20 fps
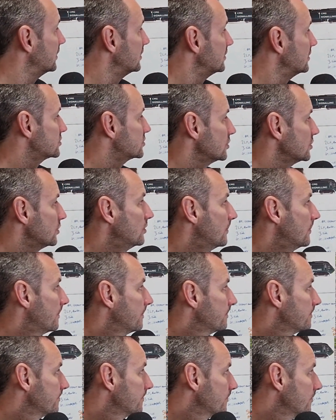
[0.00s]
So
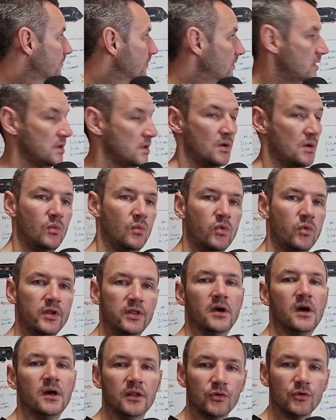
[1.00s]
one of
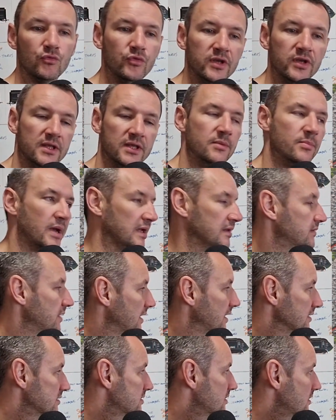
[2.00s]
the other really big
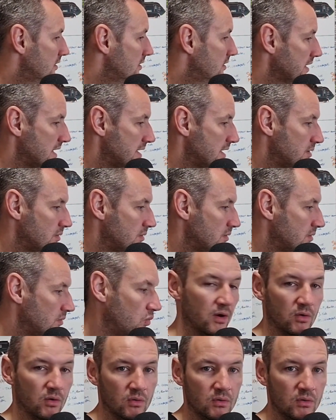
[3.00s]
things that
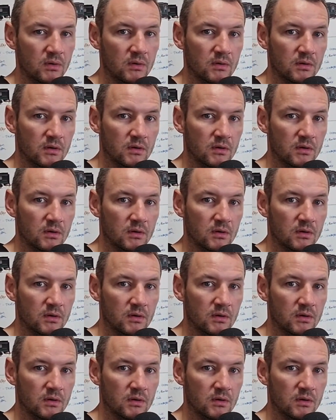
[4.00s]
will